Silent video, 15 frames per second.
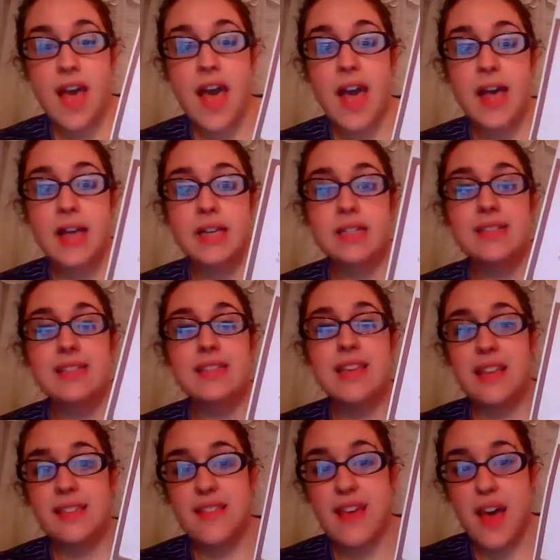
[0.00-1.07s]
and
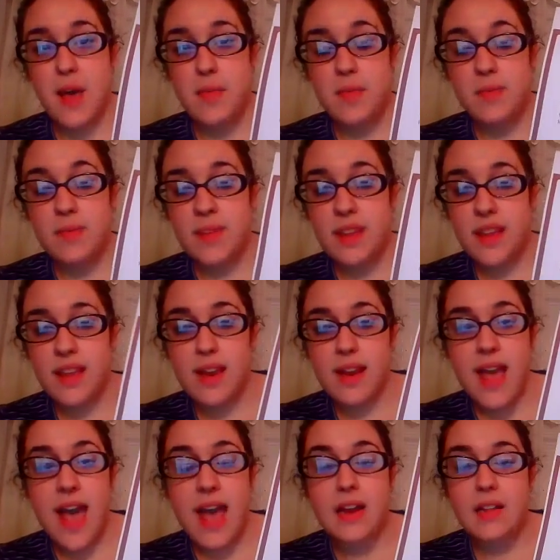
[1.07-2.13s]
lead them in
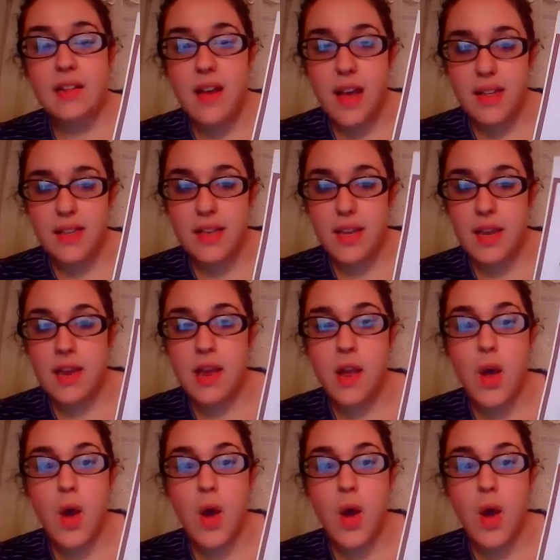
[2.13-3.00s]
analyzing